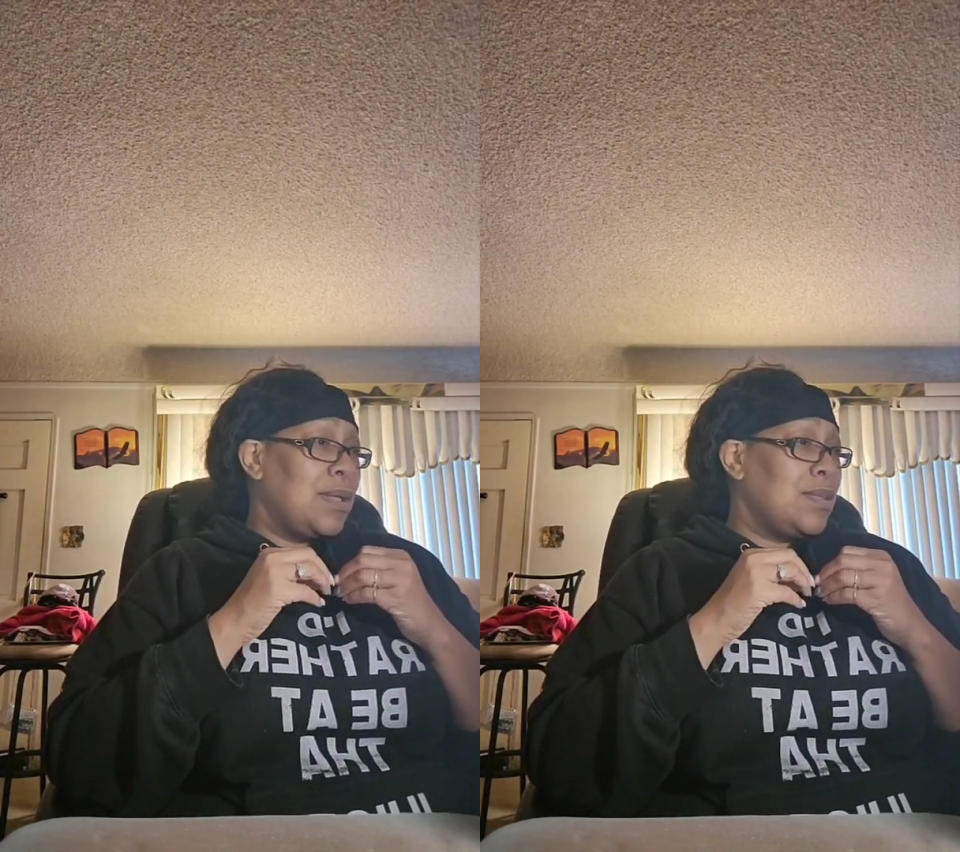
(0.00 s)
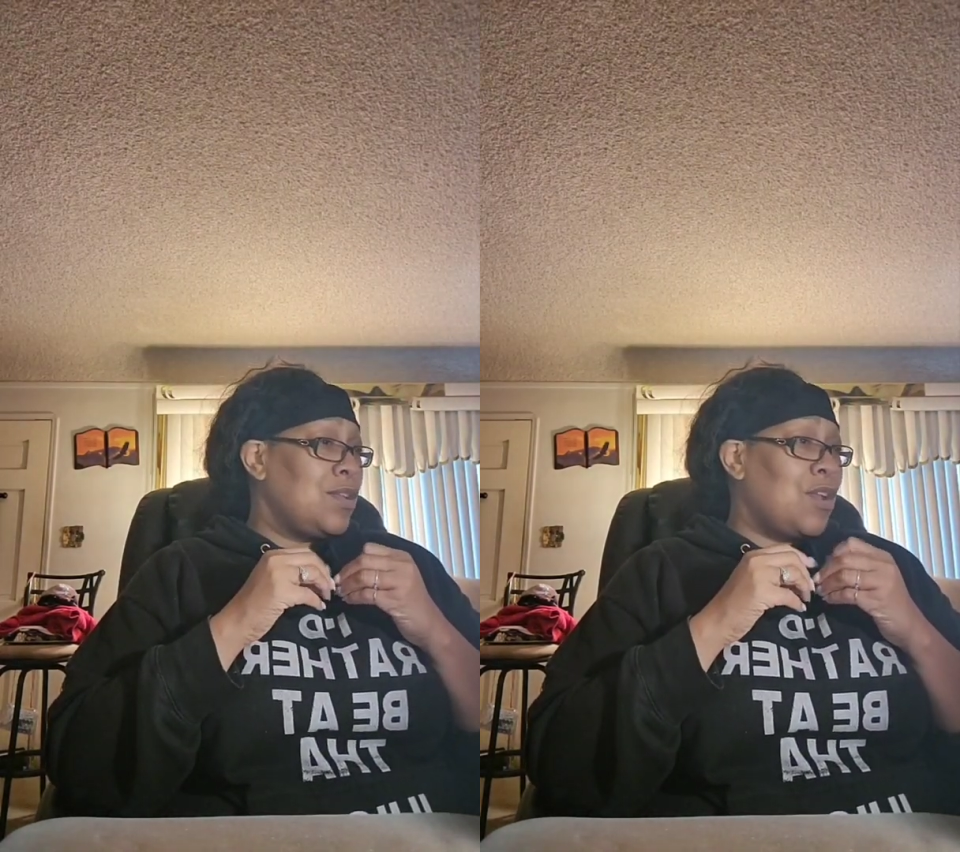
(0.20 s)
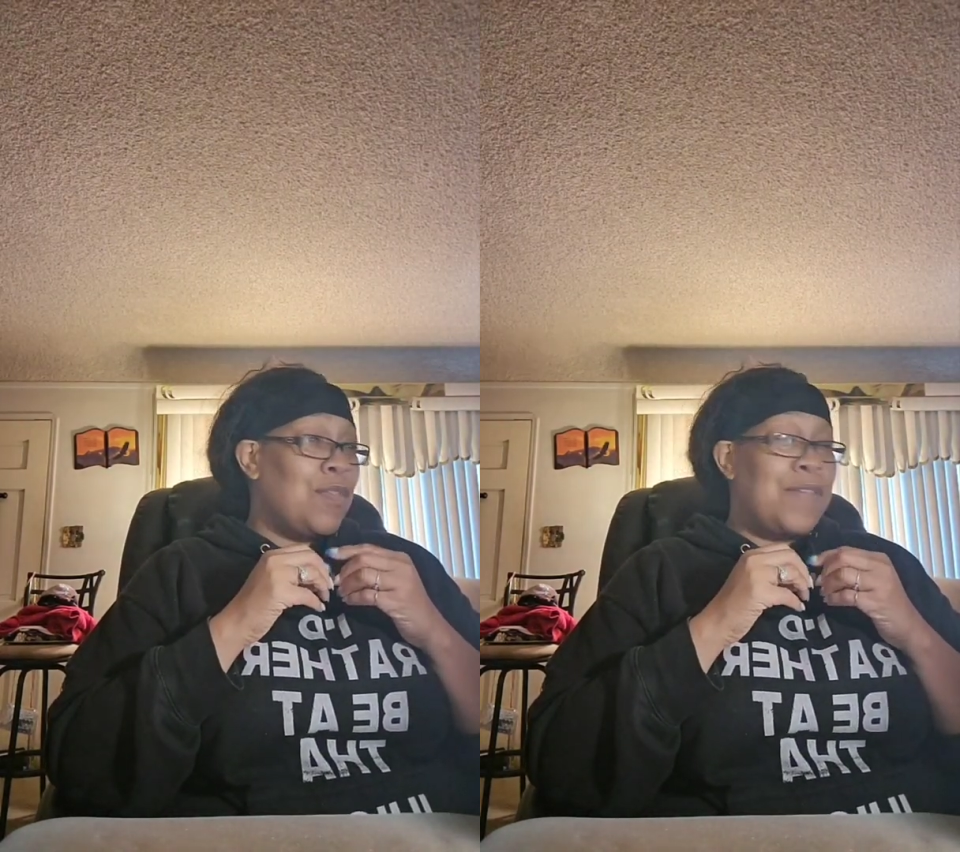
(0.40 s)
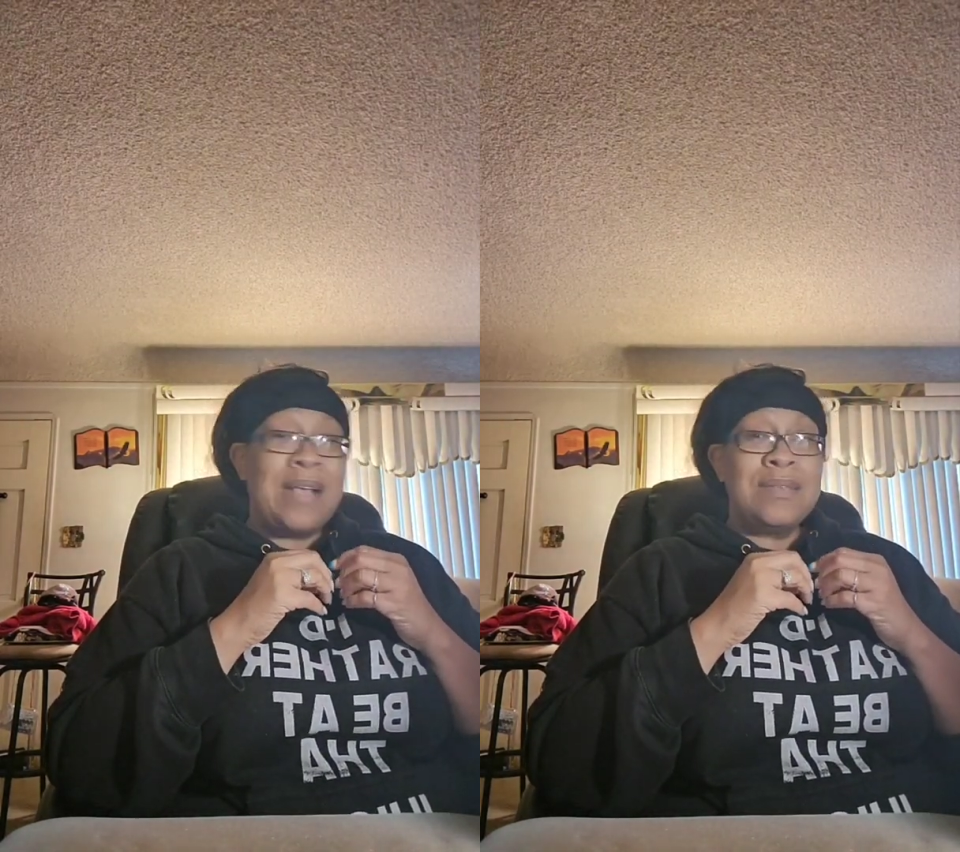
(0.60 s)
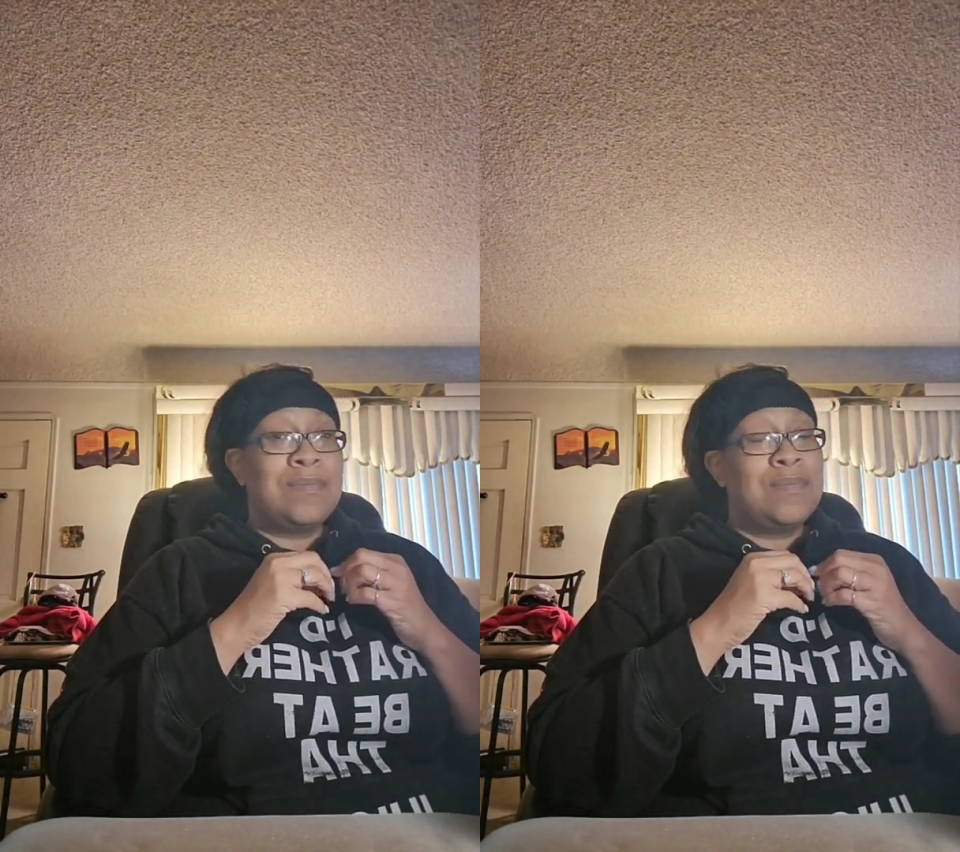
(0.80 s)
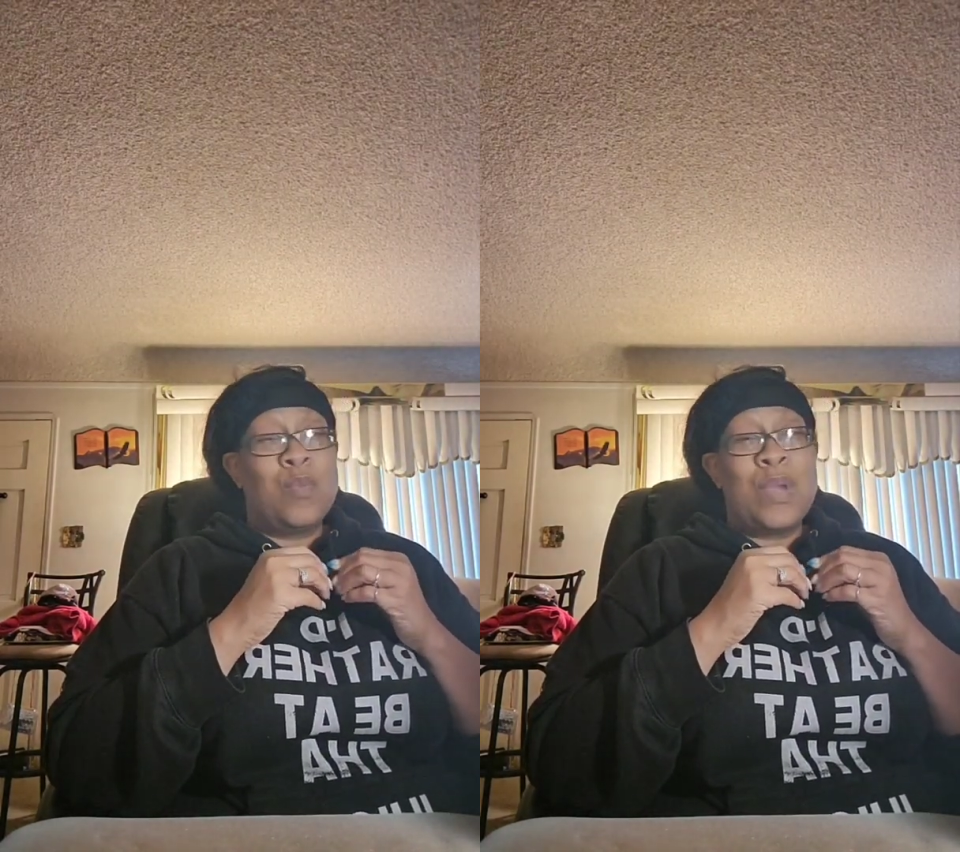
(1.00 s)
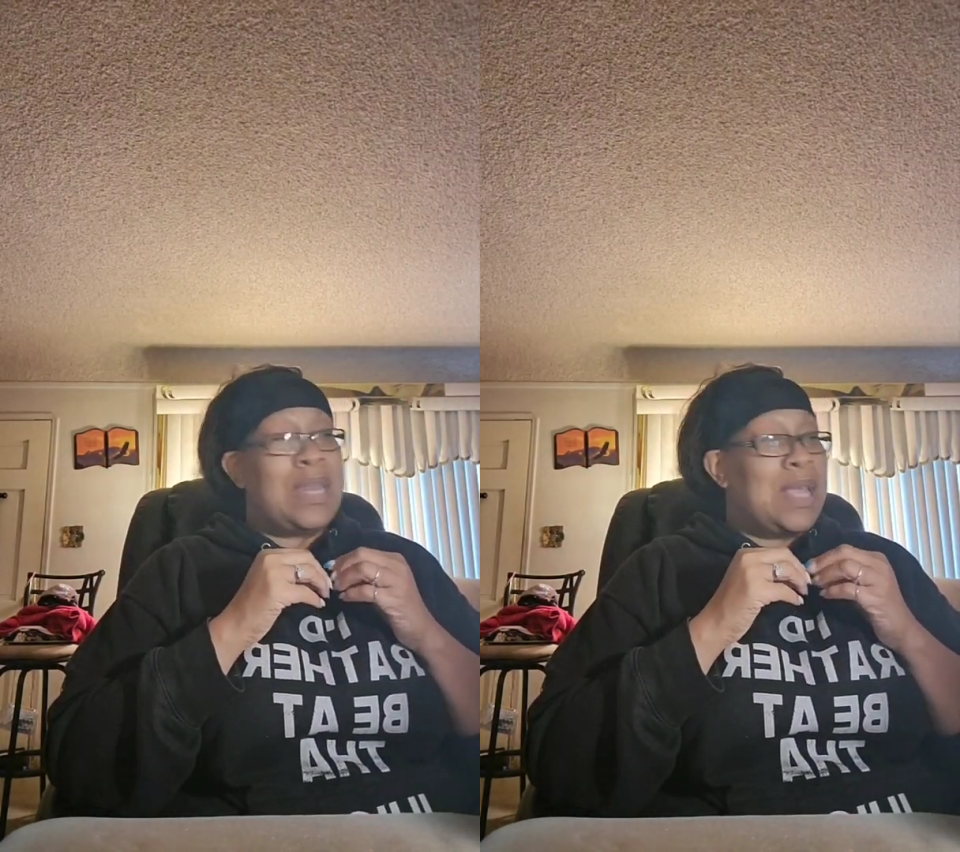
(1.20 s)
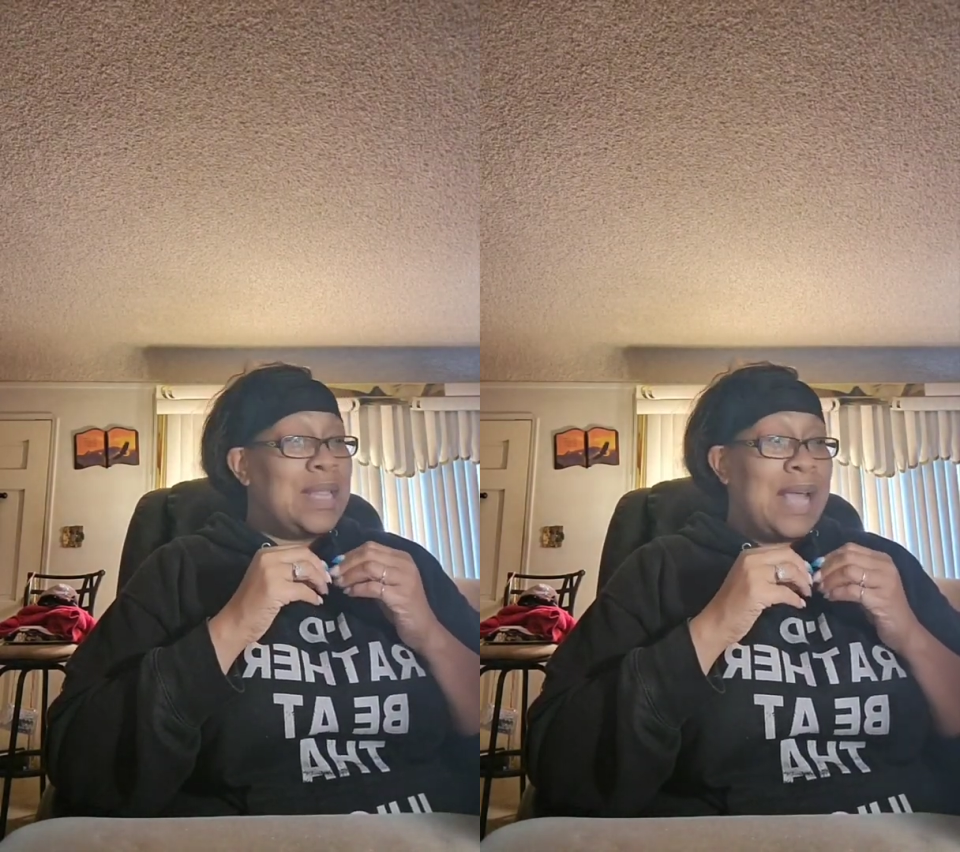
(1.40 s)
You know, we
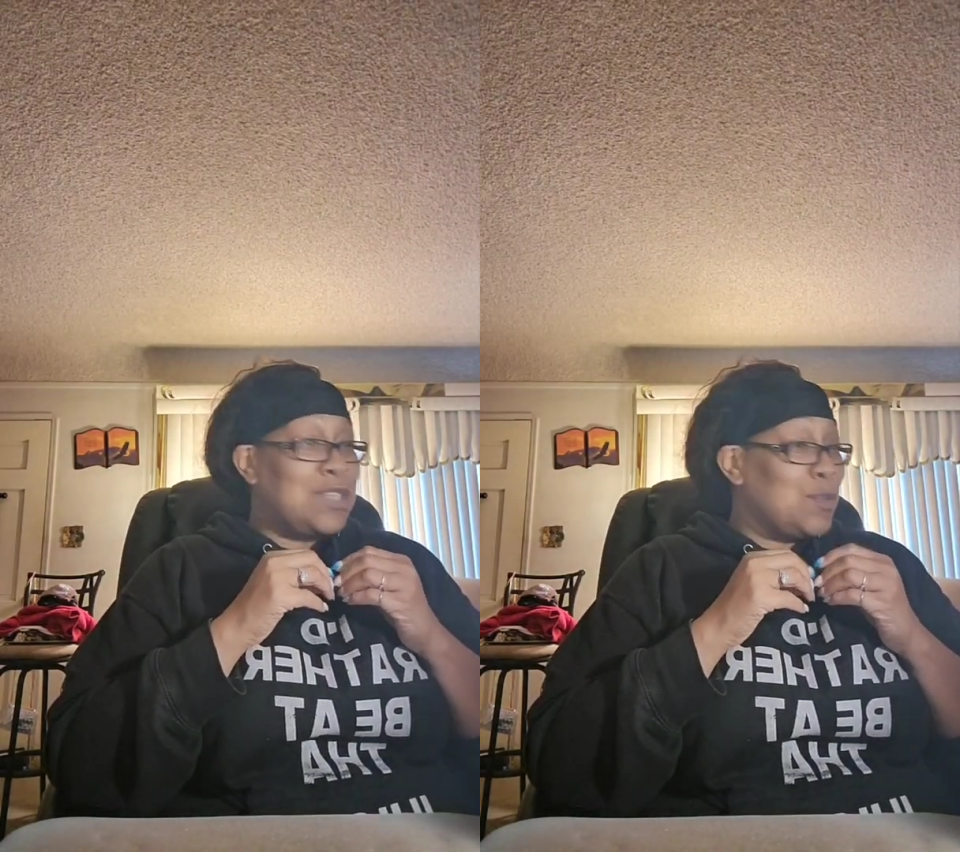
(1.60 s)
need that